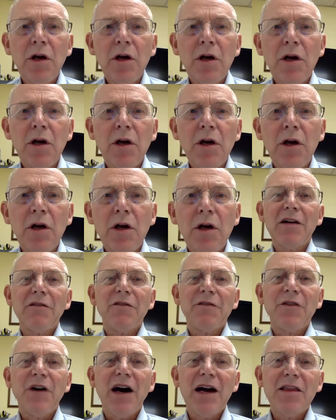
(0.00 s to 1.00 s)
You will not
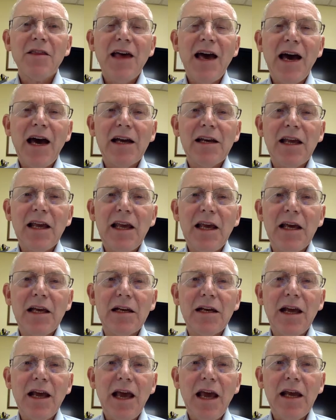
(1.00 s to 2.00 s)
find that
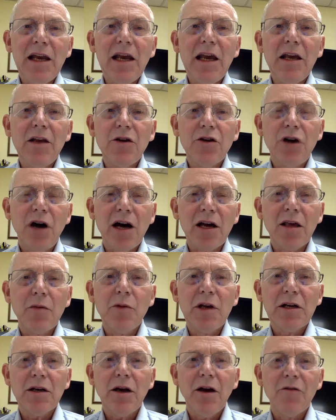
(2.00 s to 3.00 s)
in any
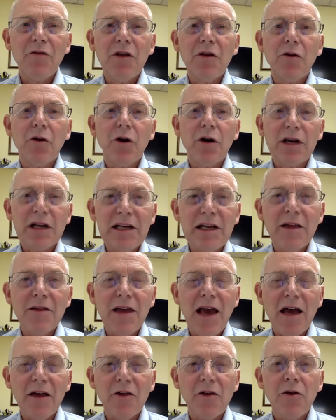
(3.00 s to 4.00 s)
document of the
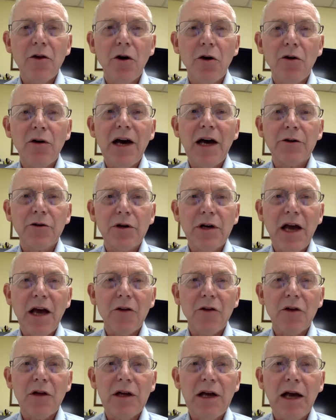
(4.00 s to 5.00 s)
Organisation
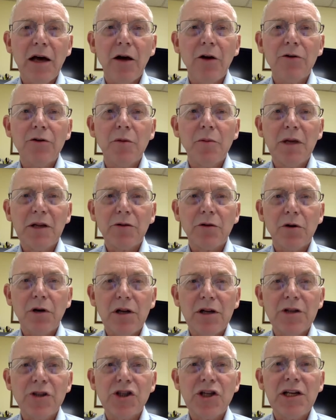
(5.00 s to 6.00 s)
Internationale de
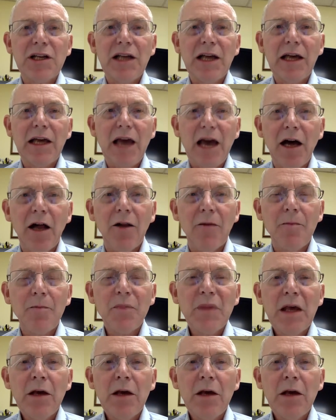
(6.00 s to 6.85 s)
Métrologie Légale.